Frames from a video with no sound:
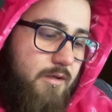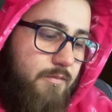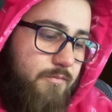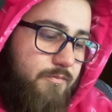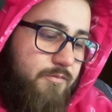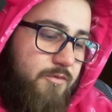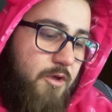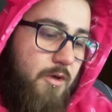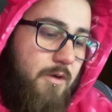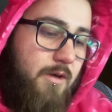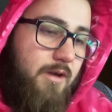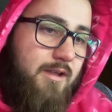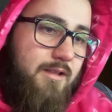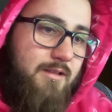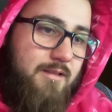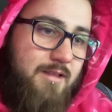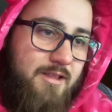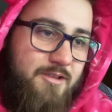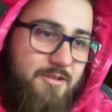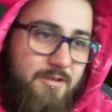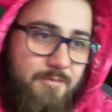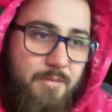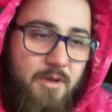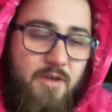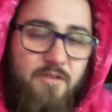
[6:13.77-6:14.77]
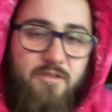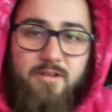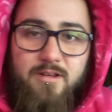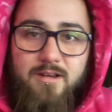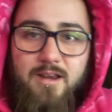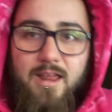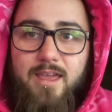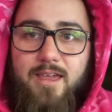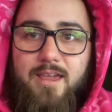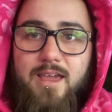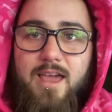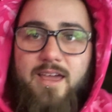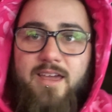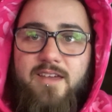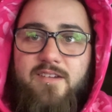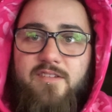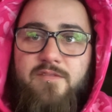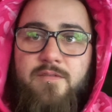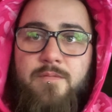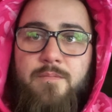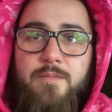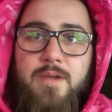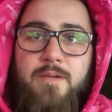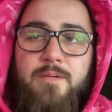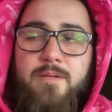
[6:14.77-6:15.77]
so I have them in
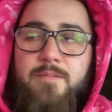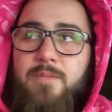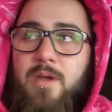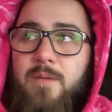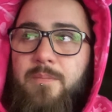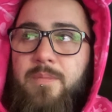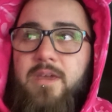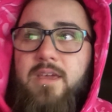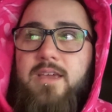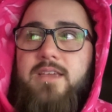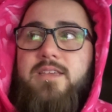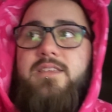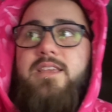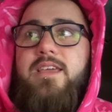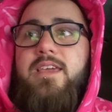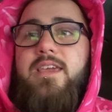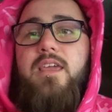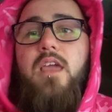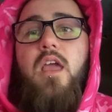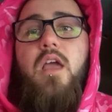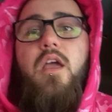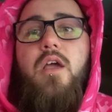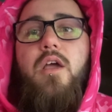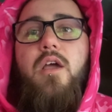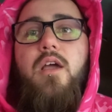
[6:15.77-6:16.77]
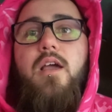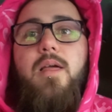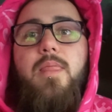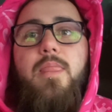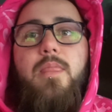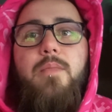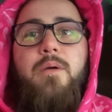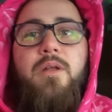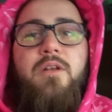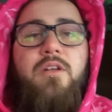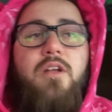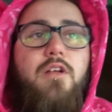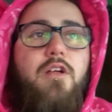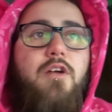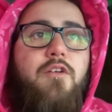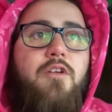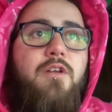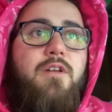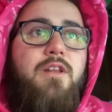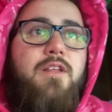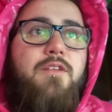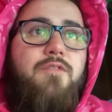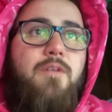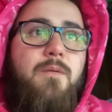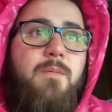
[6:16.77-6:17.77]
my PC. But not
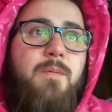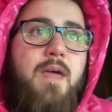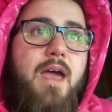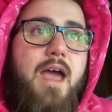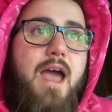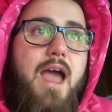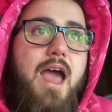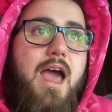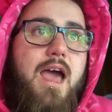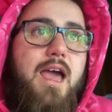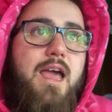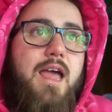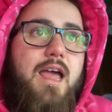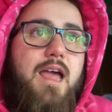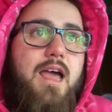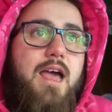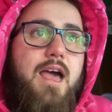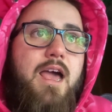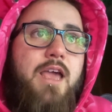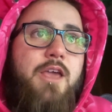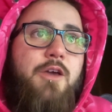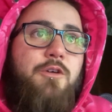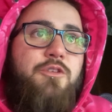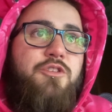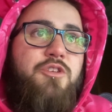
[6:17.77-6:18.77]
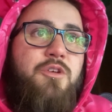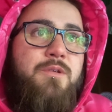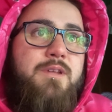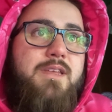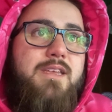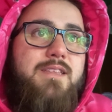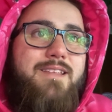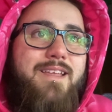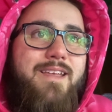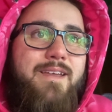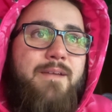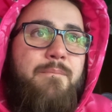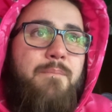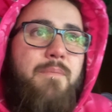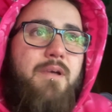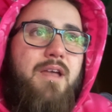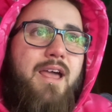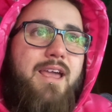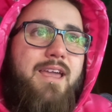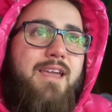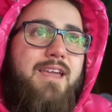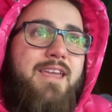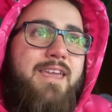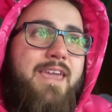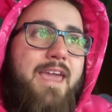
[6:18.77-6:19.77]
only from that, I also need to
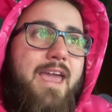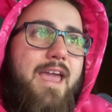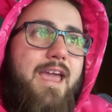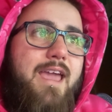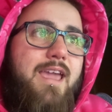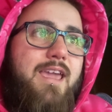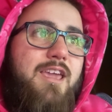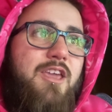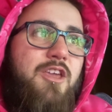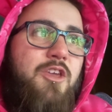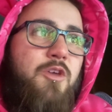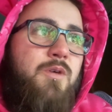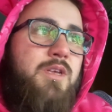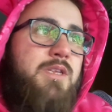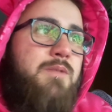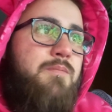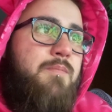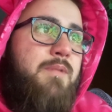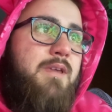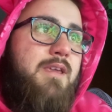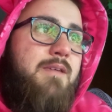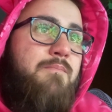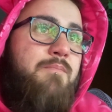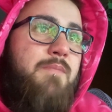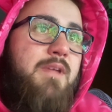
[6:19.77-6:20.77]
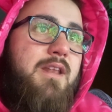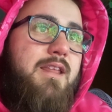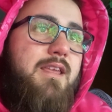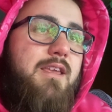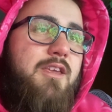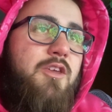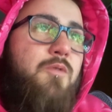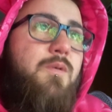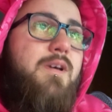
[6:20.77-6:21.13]
like get a USB mini,